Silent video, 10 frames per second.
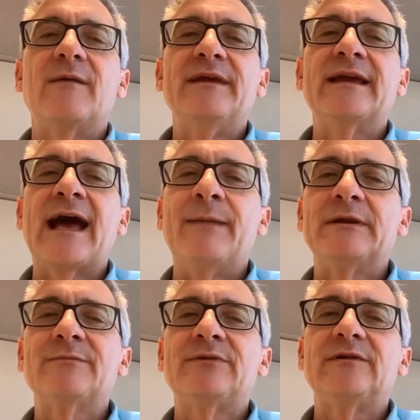being
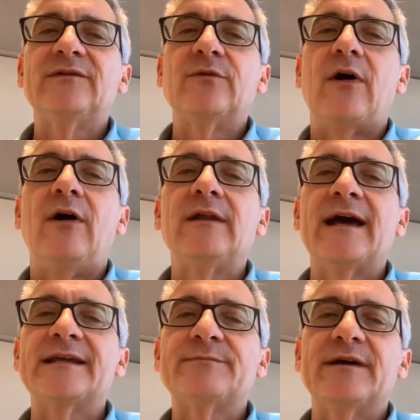applicable to all
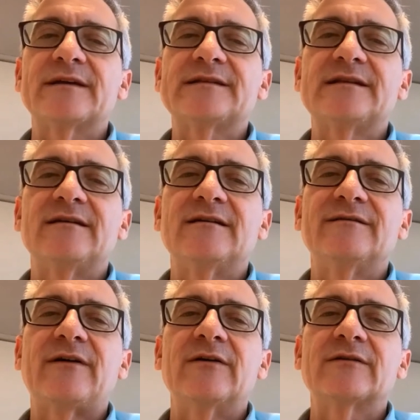aspects
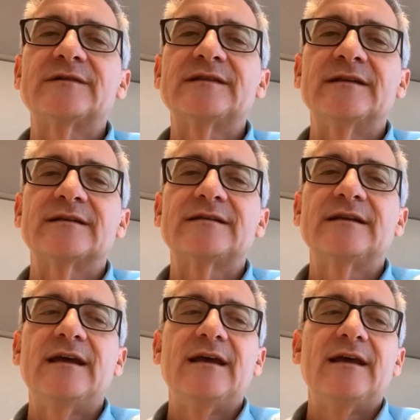of Article 6
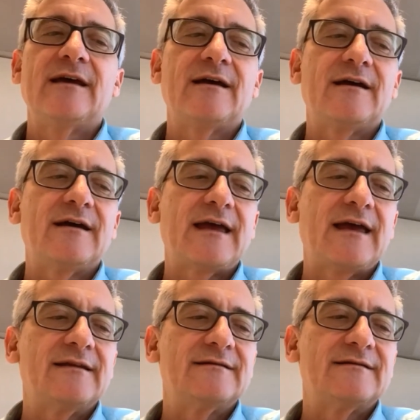
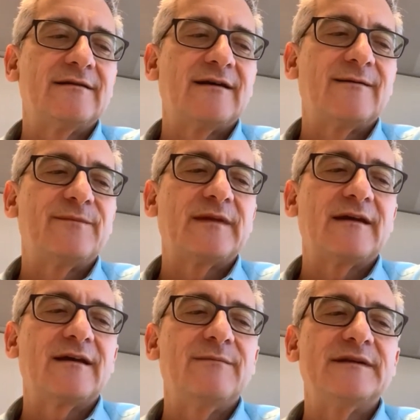and
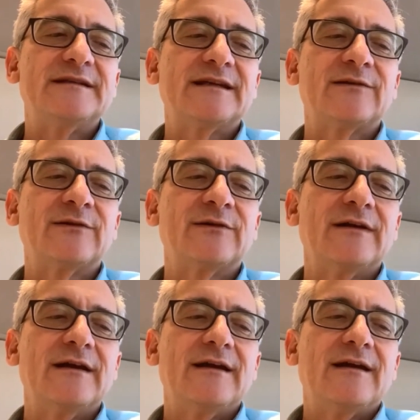in particular
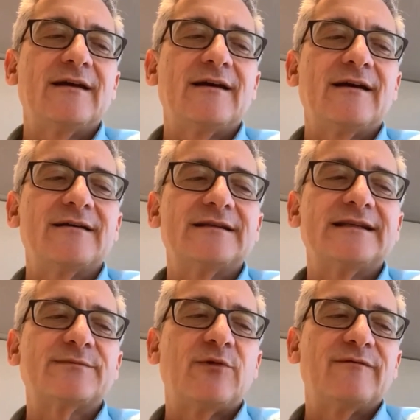
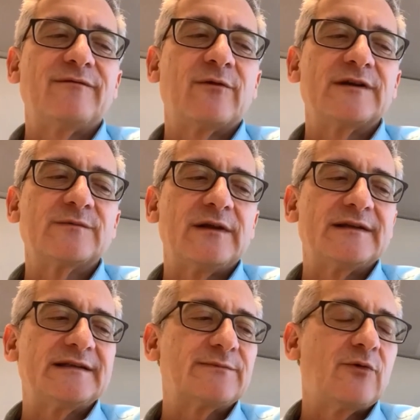6.4 as well
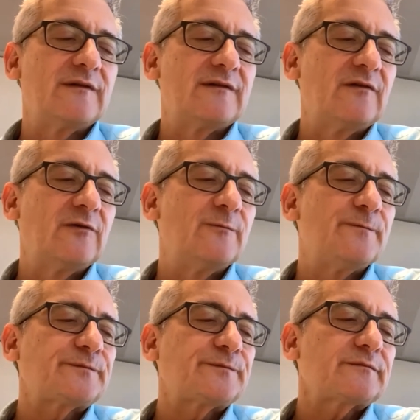as 6.2.
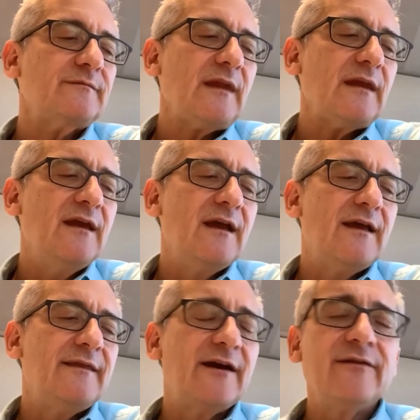
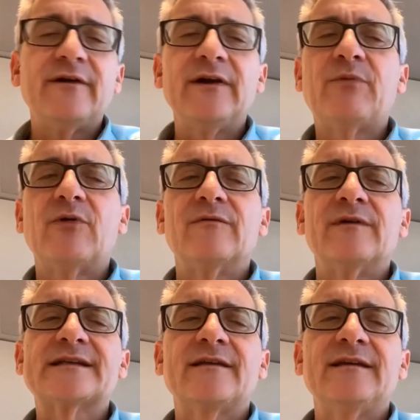The other very important
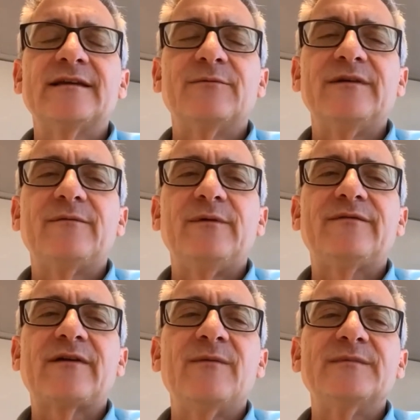risk I think that
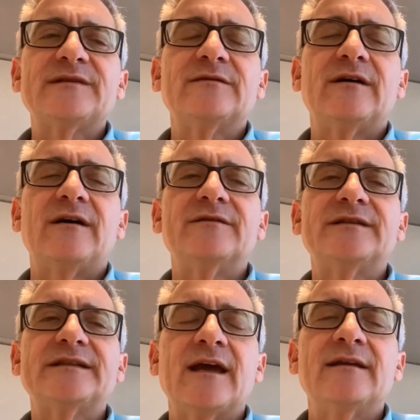we've come to
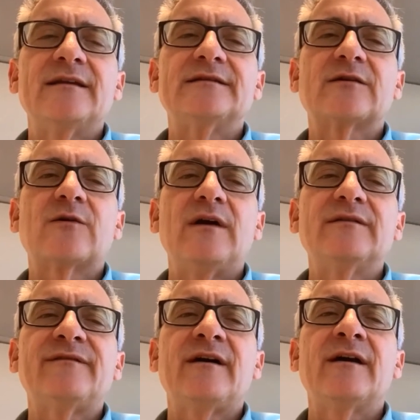understand and to
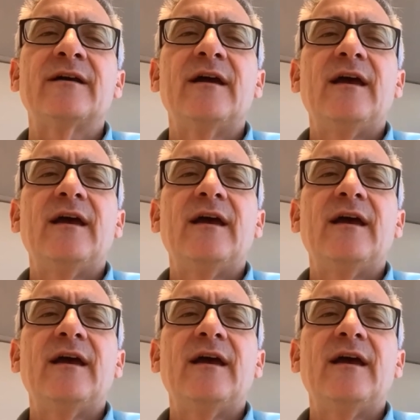quantify